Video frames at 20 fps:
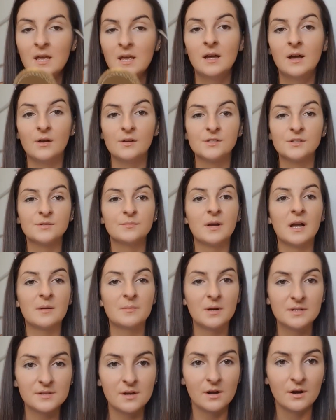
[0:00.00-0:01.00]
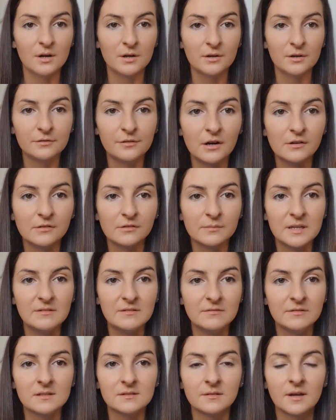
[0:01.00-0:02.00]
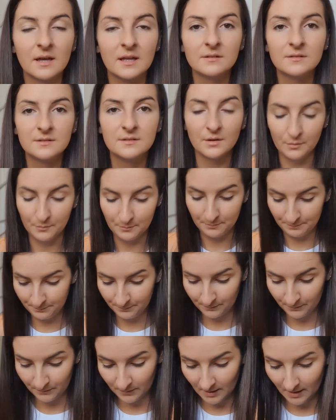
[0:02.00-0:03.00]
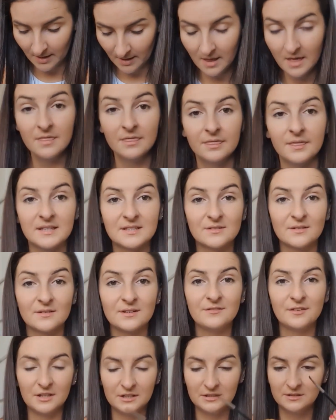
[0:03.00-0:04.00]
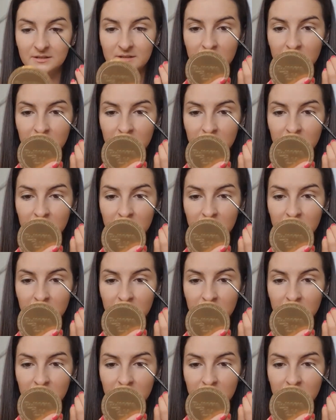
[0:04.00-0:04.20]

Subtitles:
Also, my eyebrows are far from even as well, so that's always fun.